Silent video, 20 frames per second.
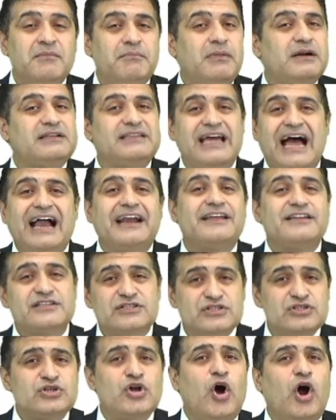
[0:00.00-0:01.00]
but that is
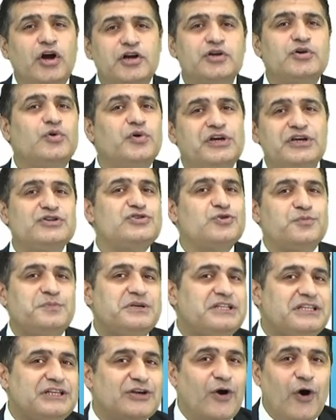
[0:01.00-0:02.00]
not going to be
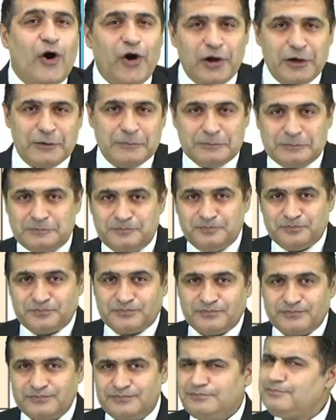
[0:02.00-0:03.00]
the all.
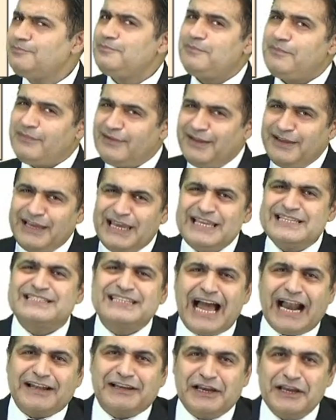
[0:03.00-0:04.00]
Is
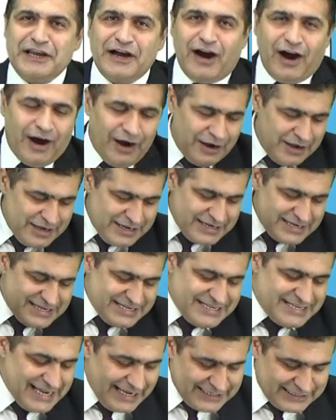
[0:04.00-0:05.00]
that clear?
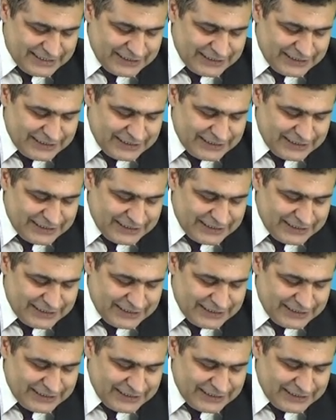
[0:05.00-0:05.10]
Yes,